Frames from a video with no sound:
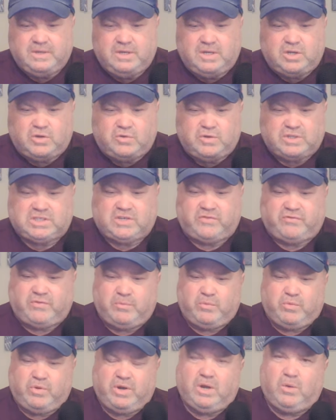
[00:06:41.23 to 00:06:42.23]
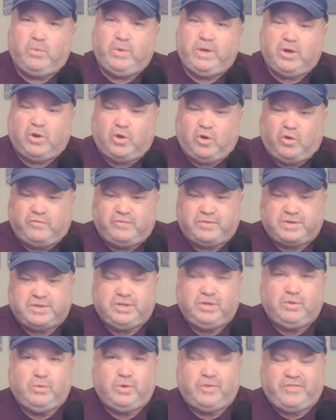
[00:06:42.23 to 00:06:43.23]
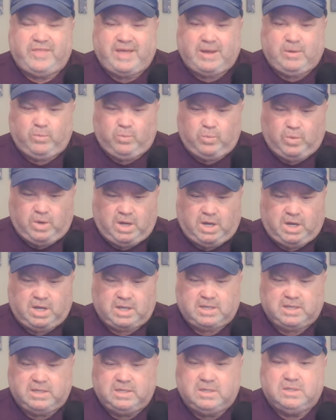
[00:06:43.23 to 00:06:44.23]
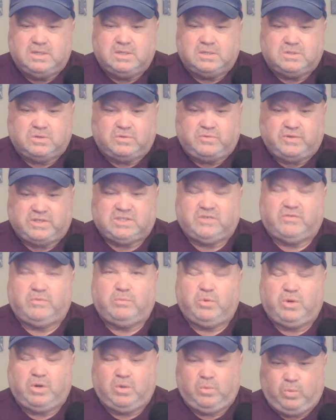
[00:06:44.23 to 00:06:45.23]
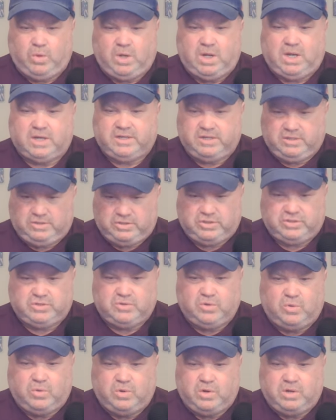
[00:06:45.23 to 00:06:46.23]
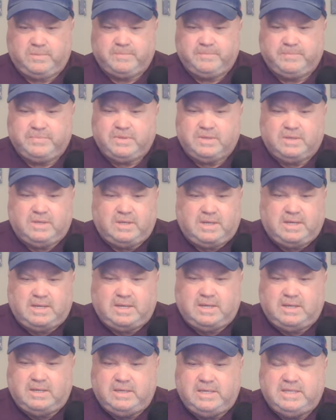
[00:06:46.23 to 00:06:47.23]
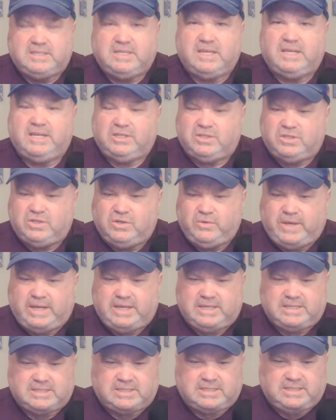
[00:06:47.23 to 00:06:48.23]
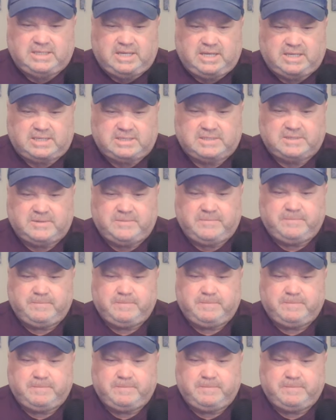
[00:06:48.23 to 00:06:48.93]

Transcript: Christopher Morel went 0 for 2 with that walk. So Christopher Morel walked and scored. Uh, he's hitting 286.